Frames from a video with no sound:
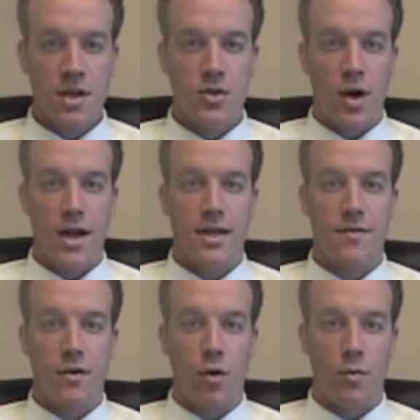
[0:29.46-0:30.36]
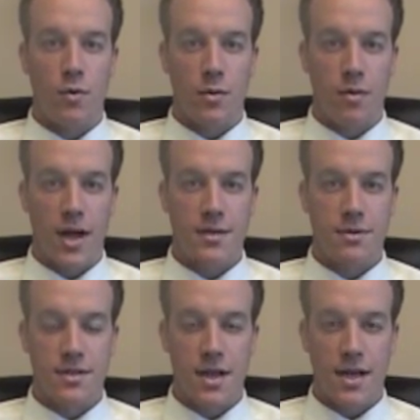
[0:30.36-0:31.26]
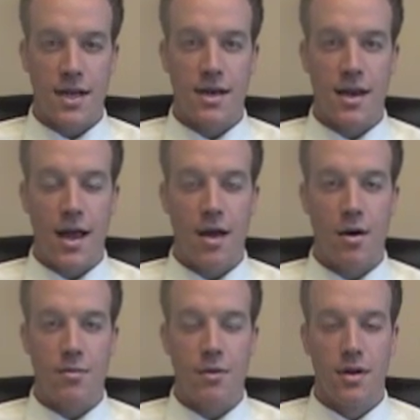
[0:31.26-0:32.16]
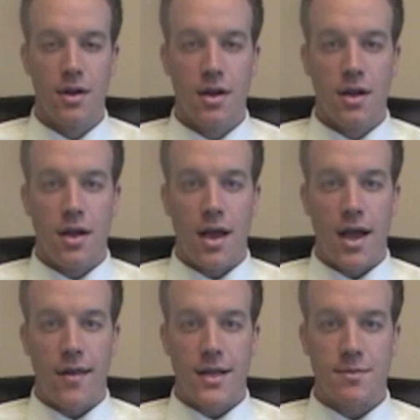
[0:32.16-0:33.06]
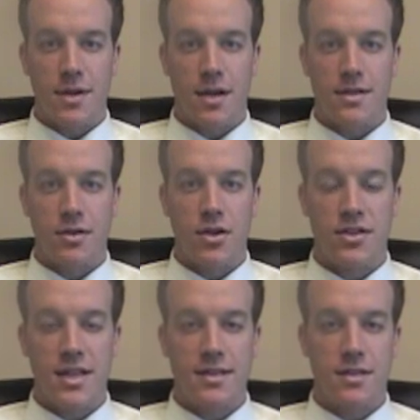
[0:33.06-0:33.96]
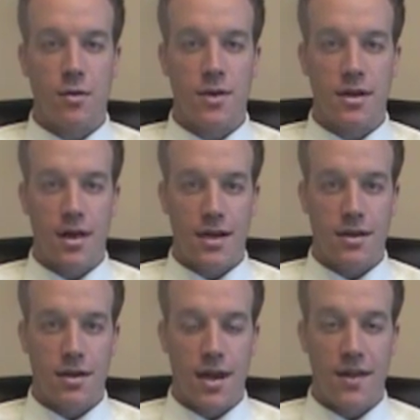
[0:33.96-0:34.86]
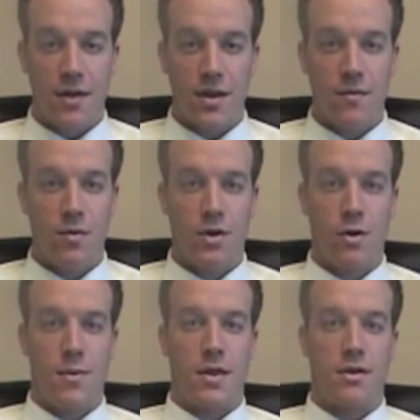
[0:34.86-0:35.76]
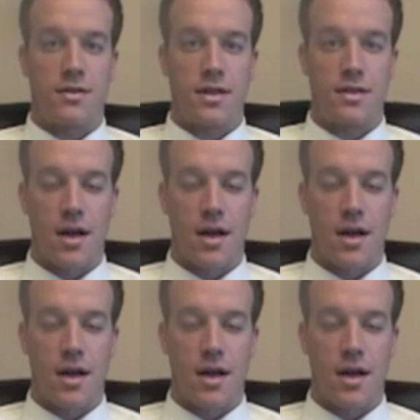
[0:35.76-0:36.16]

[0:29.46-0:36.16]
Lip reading: trying different hormone replacements and not getting any help, and that's because their disease is totally neglected and they don't even really know about their disease.